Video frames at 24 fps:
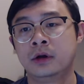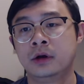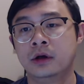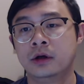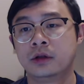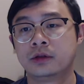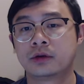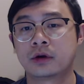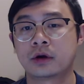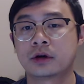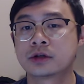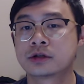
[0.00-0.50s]

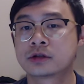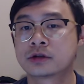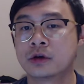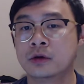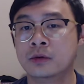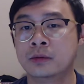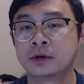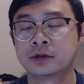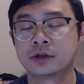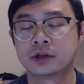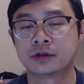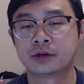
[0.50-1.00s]
There's
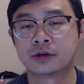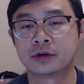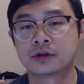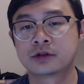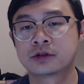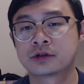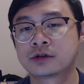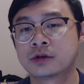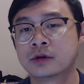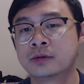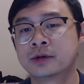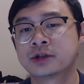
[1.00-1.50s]

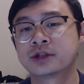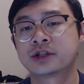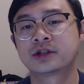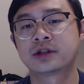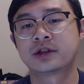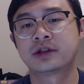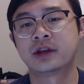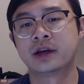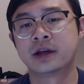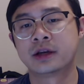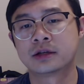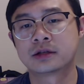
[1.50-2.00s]
so much
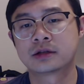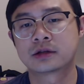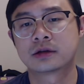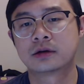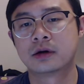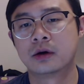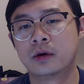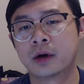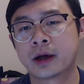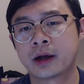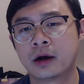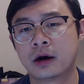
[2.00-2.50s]
things
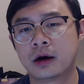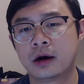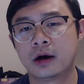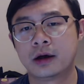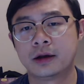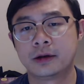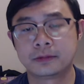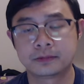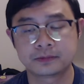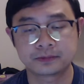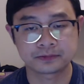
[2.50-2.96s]
going on